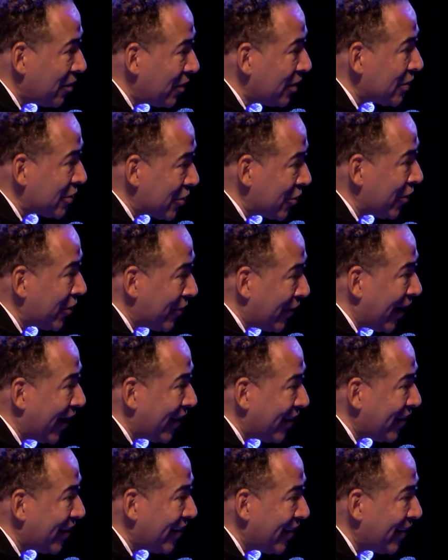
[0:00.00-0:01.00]
It's good,
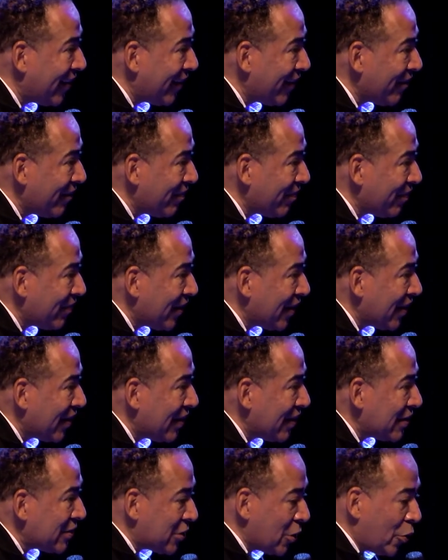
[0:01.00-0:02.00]
right?
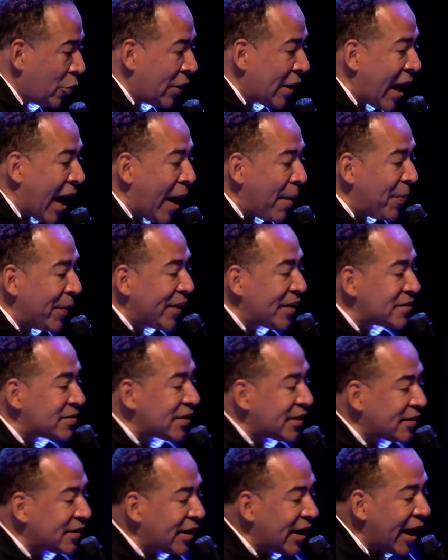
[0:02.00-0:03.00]
So, what happened is
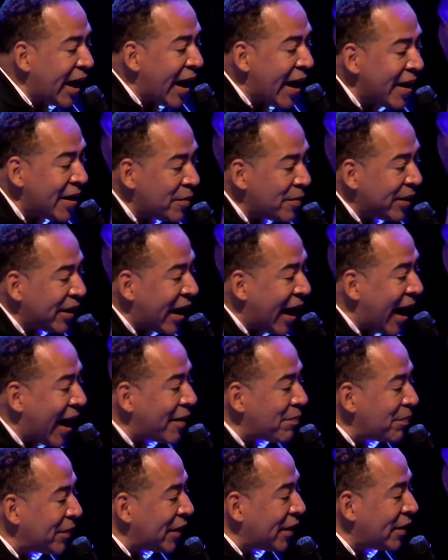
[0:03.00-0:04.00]
that the enemy
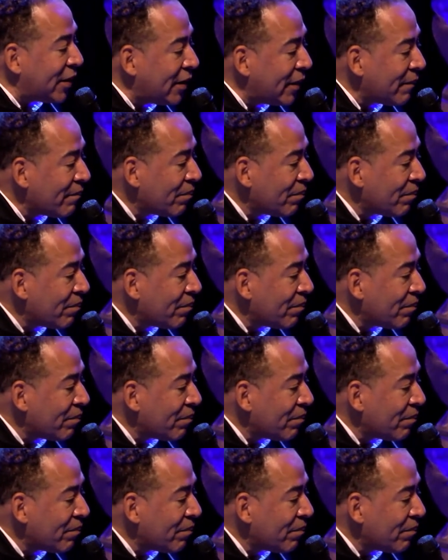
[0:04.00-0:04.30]
had me